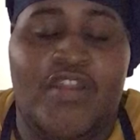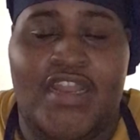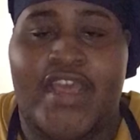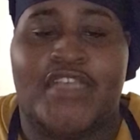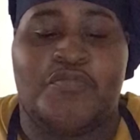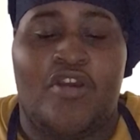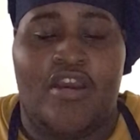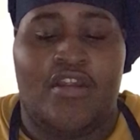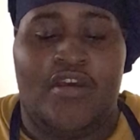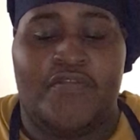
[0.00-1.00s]
for the last
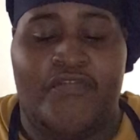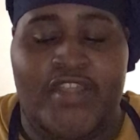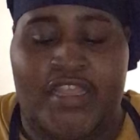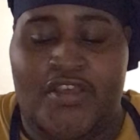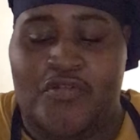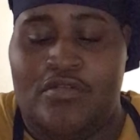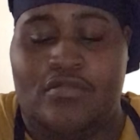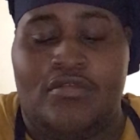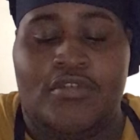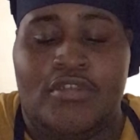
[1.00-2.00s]
part of the video,
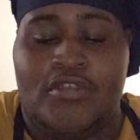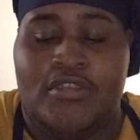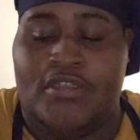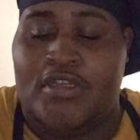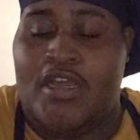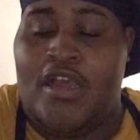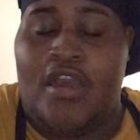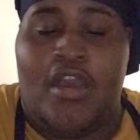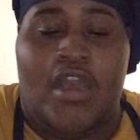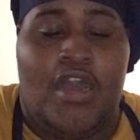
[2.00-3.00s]

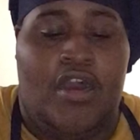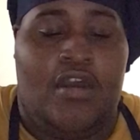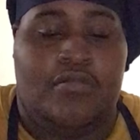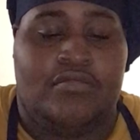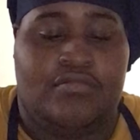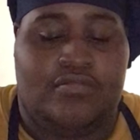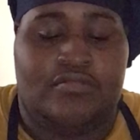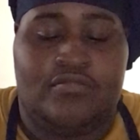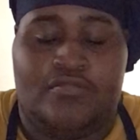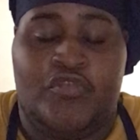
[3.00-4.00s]

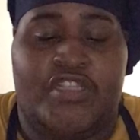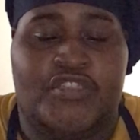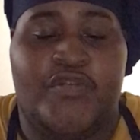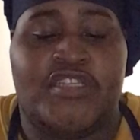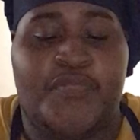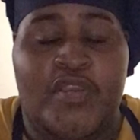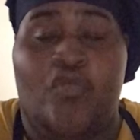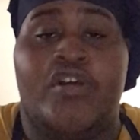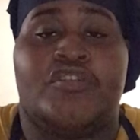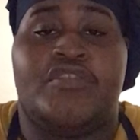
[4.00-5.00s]
with this recipe,
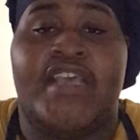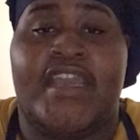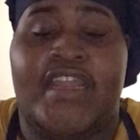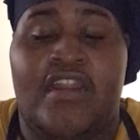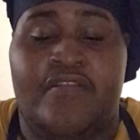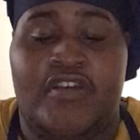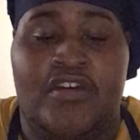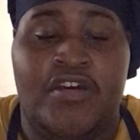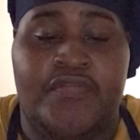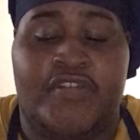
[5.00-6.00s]
once you take it out of the
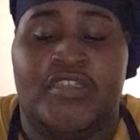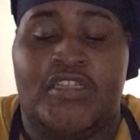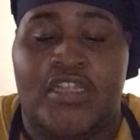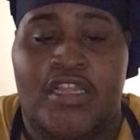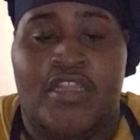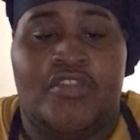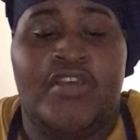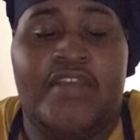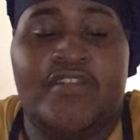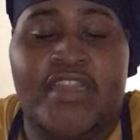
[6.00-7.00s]
oven,
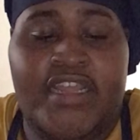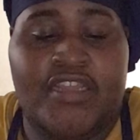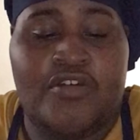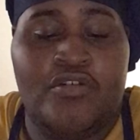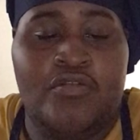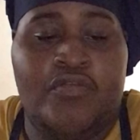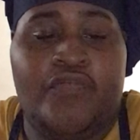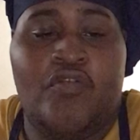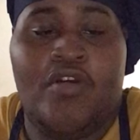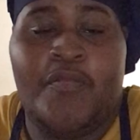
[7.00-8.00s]
you have to let it cool
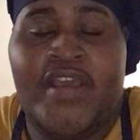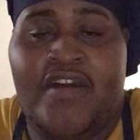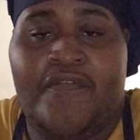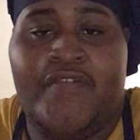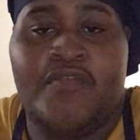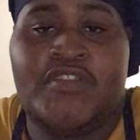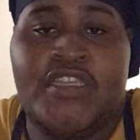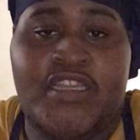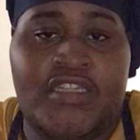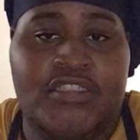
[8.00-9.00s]
for about
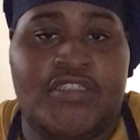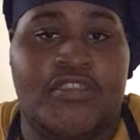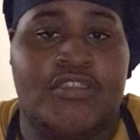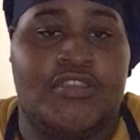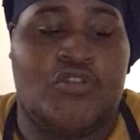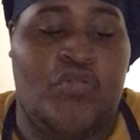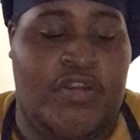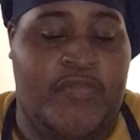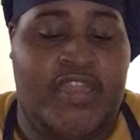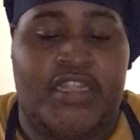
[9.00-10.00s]
15 to
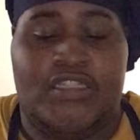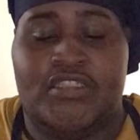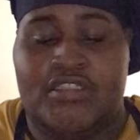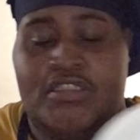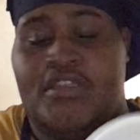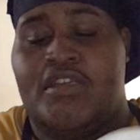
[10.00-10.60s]
20 minutes.